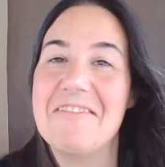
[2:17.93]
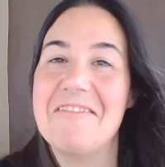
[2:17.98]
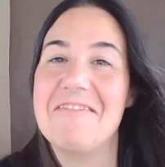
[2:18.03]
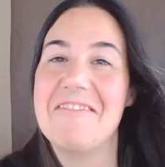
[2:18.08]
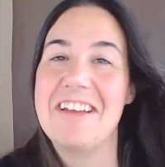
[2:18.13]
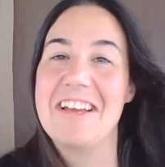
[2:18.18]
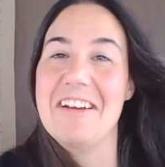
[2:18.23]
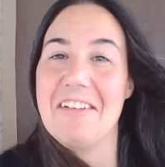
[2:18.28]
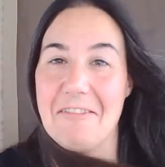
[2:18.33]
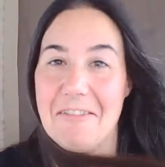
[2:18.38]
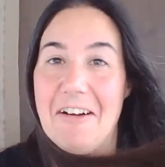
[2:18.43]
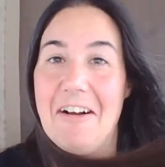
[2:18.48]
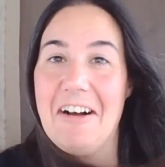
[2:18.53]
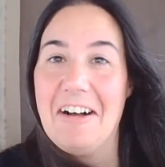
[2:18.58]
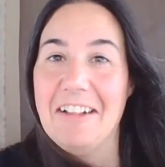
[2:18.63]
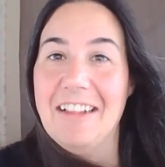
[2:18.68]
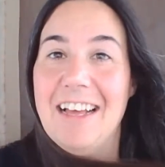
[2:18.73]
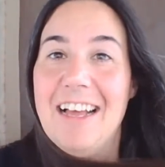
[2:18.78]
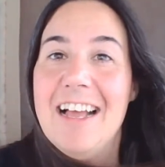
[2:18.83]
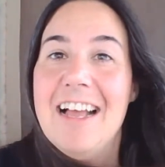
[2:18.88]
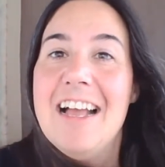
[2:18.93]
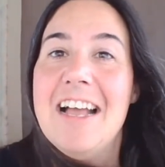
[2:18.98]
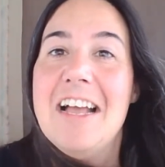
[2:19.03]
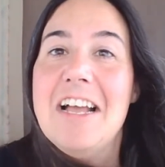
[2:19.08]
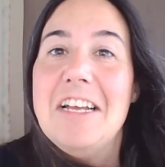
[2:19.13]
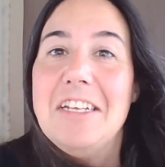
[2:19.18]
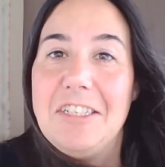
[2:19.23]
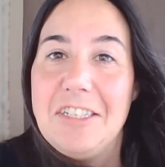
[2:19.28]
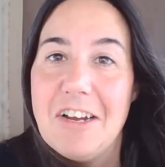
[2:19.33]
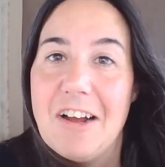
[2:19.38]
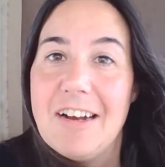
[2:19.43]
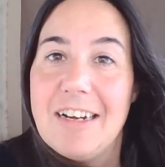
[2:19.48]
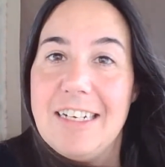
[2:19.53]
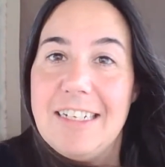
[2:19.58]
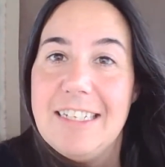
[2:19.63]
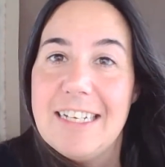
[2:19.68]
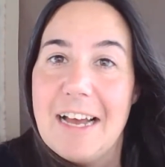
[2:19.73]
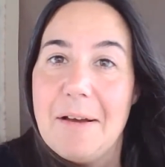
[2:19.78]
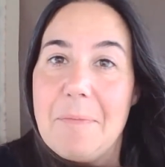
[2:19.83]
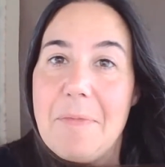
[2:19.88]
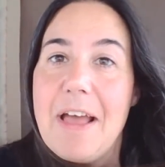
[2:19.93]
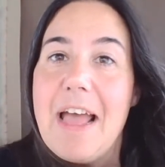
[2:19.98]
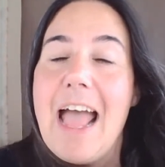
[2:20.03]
We are all Johnny Depp.